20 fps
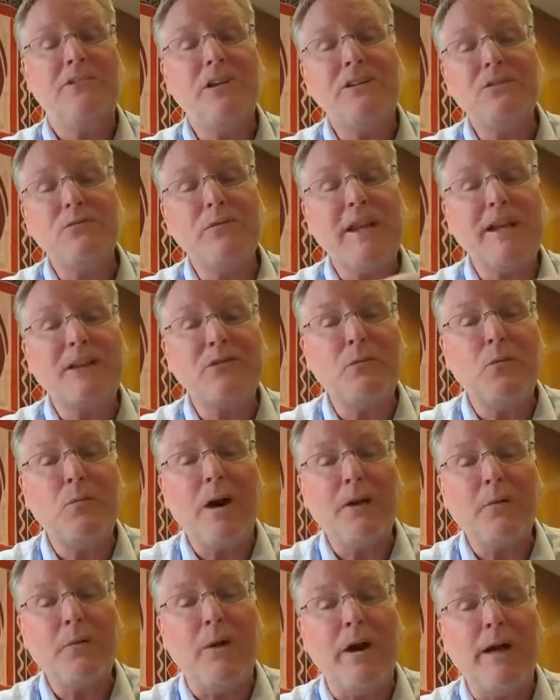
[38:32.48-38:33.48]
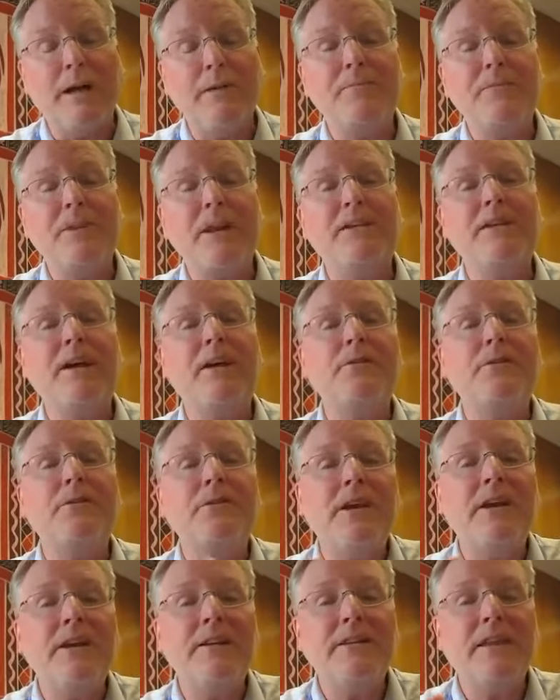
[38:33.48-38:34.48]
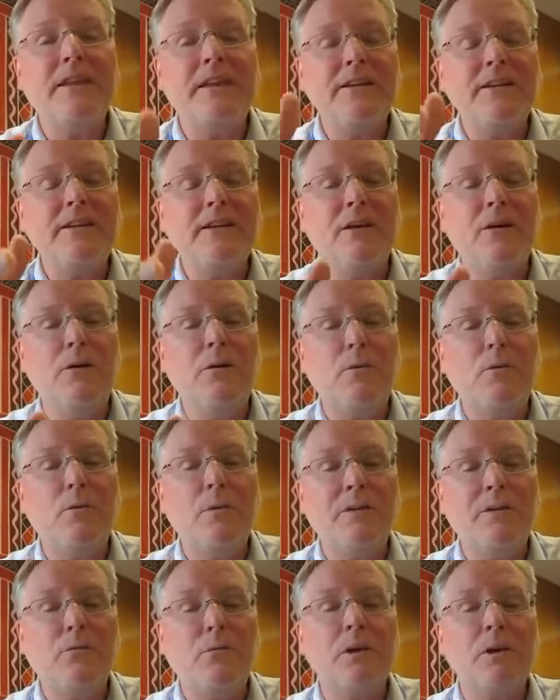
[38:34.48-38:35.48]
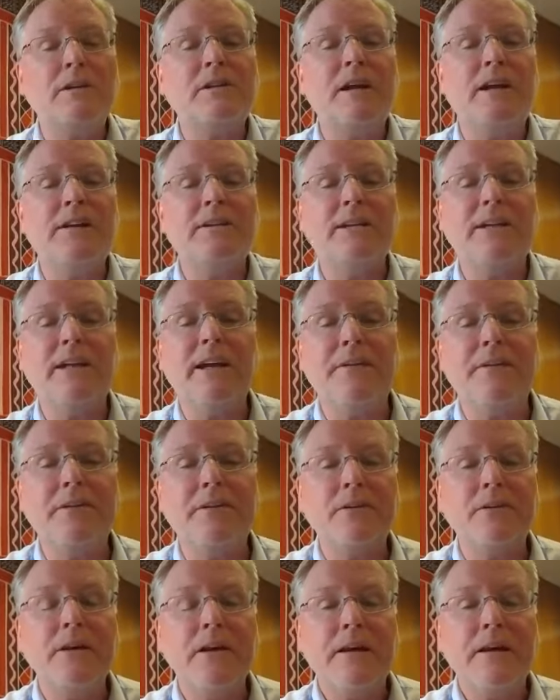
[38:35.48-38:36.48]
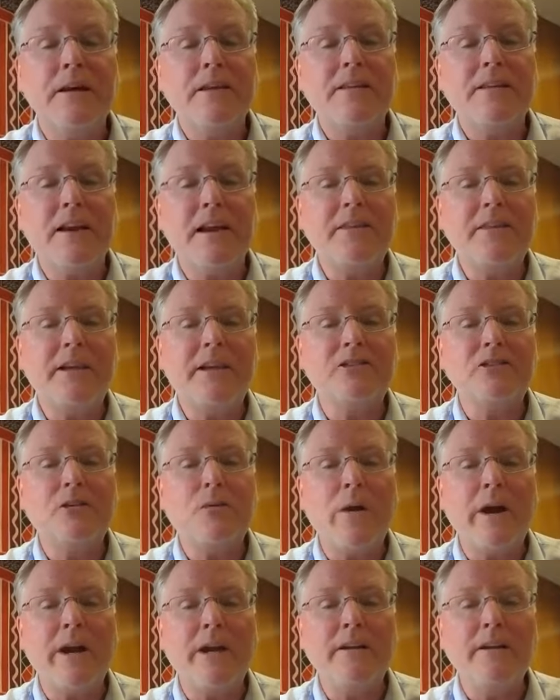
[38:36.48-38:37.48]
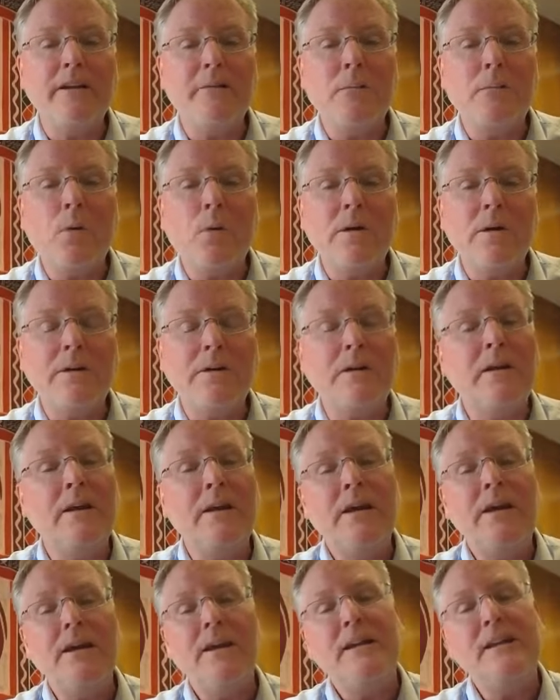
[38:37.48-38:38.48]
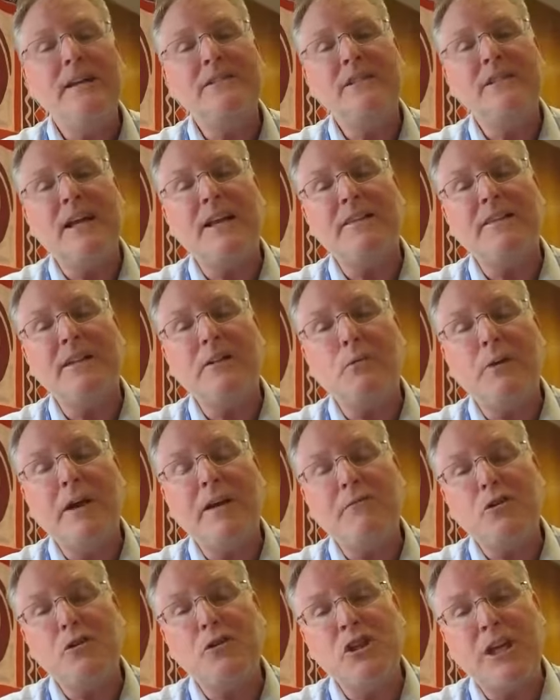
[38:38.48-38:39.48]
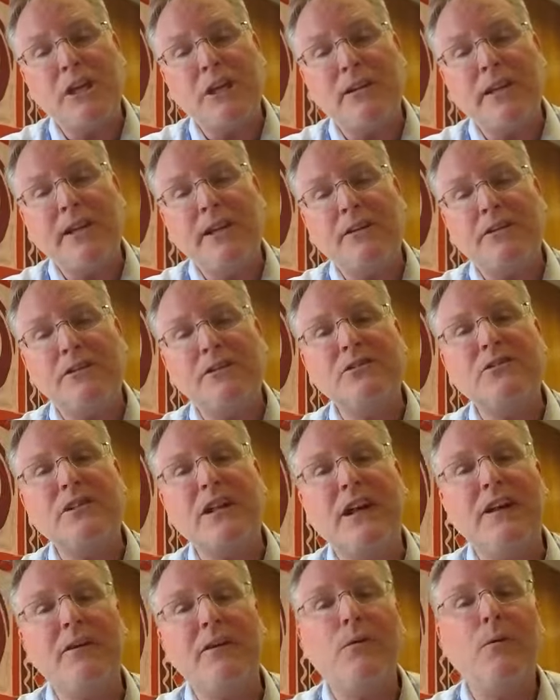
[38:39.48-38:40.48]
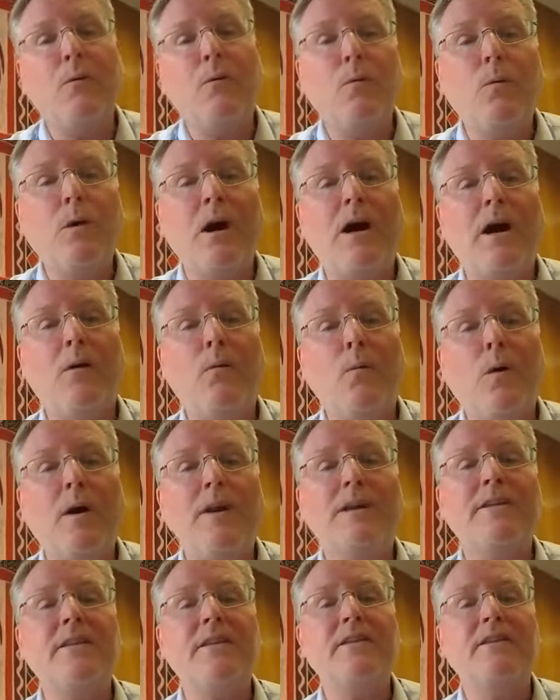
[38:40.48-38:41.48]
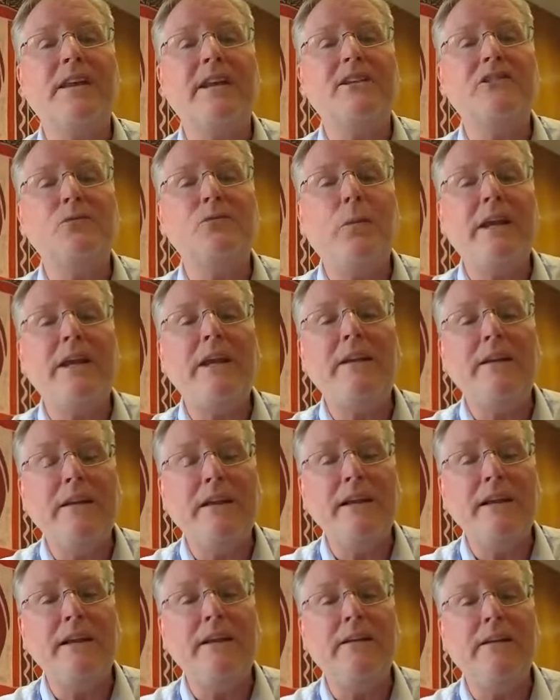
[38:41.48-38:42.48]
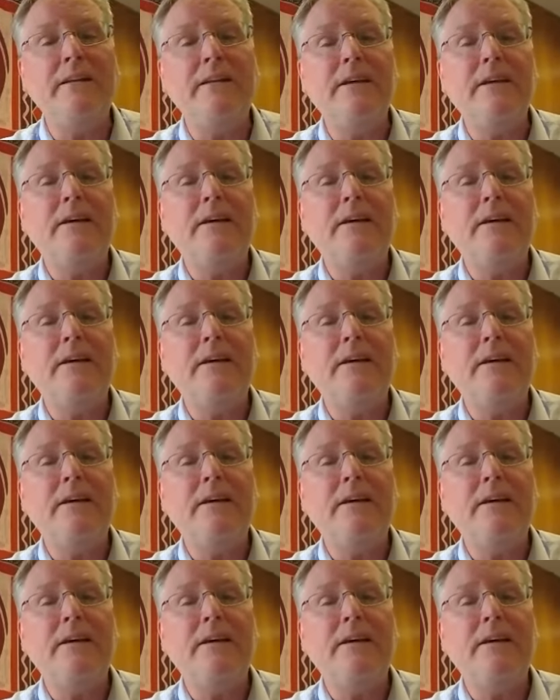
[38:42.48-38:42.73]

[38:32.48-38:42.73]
So that's one way. Another thing that, you know, we've worked on together that I think is quite important is that the refugee leader said, one of the things we need